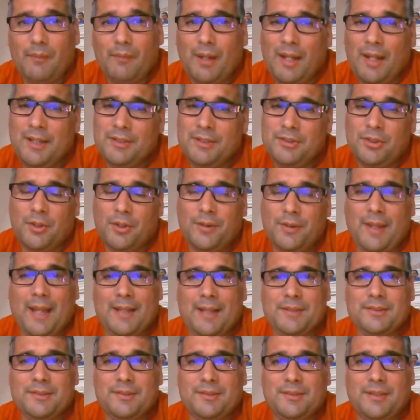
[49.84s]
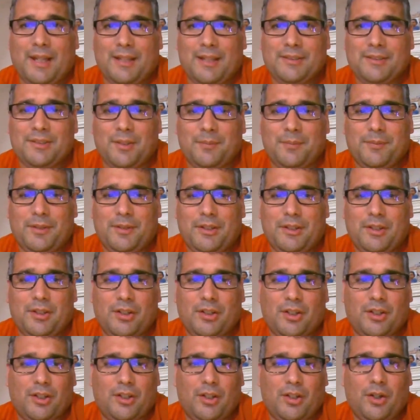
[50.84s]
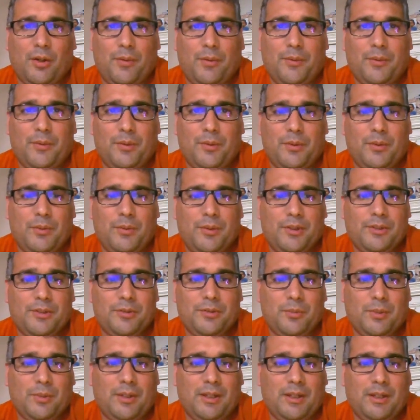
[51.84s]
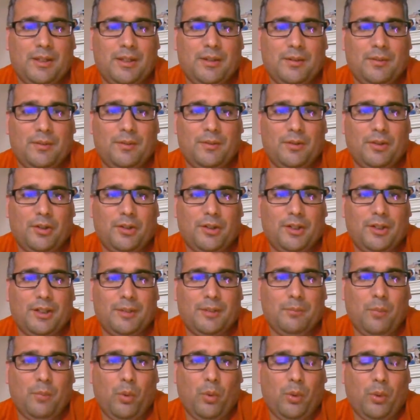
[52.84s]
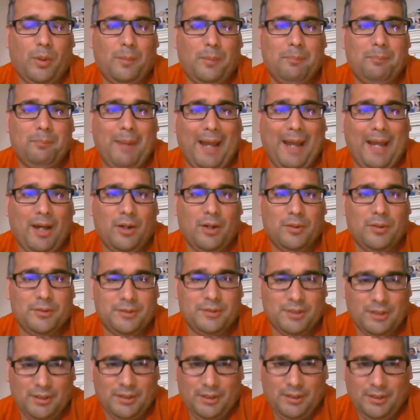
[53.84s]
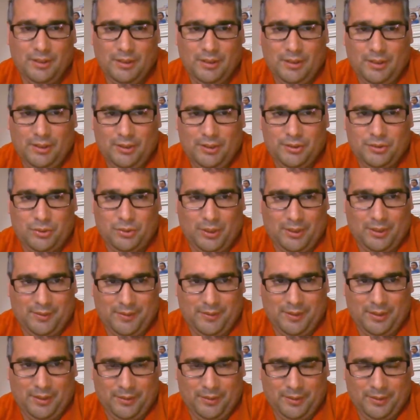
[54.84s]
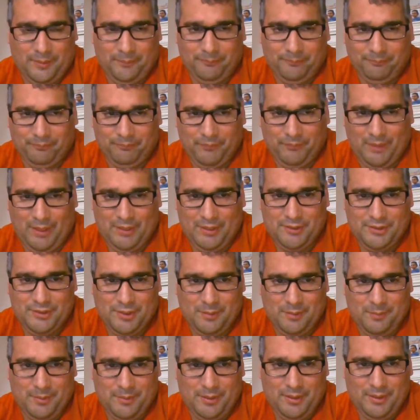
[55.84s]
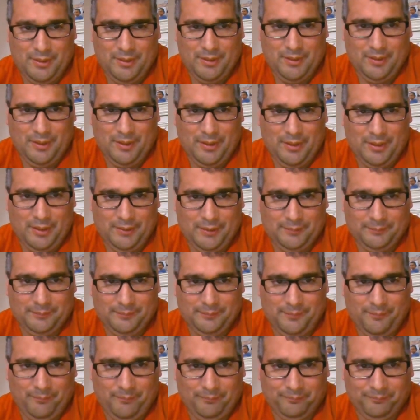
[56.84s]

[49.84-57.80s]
and so that's something you're going to go through this week, learning more about trait theory and some of the